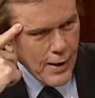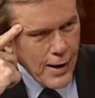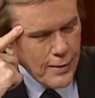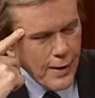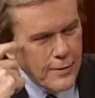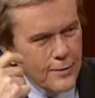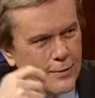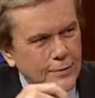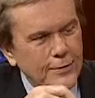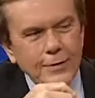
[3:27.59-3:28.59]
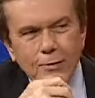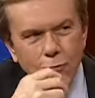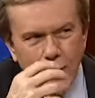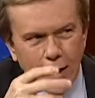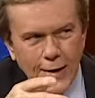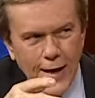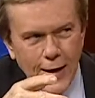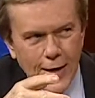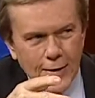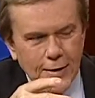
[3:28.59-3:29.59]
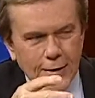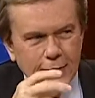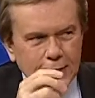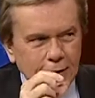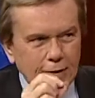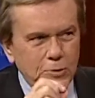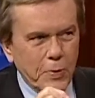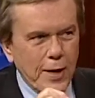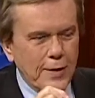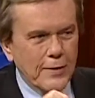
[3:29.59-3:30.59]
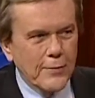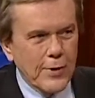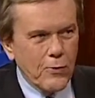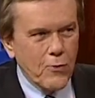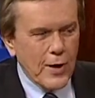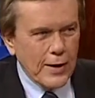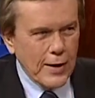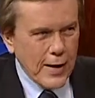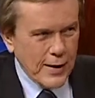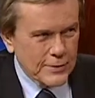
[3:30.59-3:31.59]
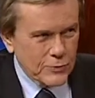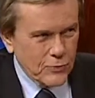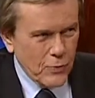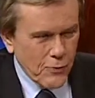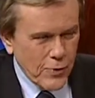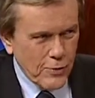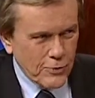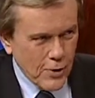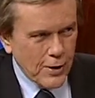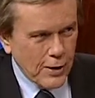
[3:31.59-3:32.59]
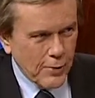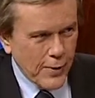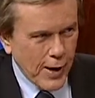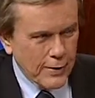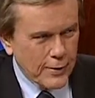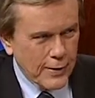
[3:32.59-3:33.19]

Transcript: I'd like you to really get into this and explain to me what it is. What were sure. you talking about?